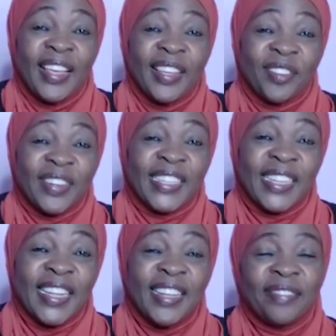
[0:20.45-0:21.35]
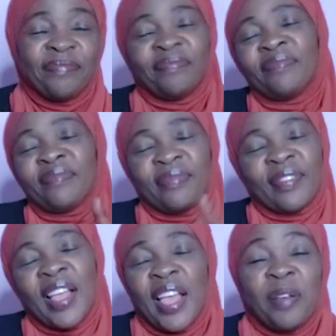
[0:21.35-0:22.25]
Interested?
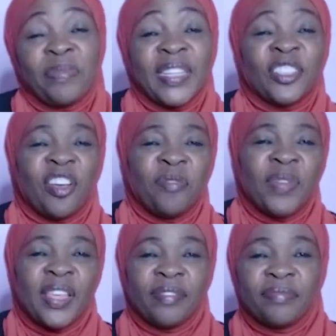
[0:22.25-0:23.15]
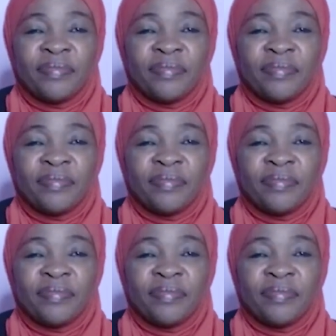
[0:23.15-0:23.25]
Please join me.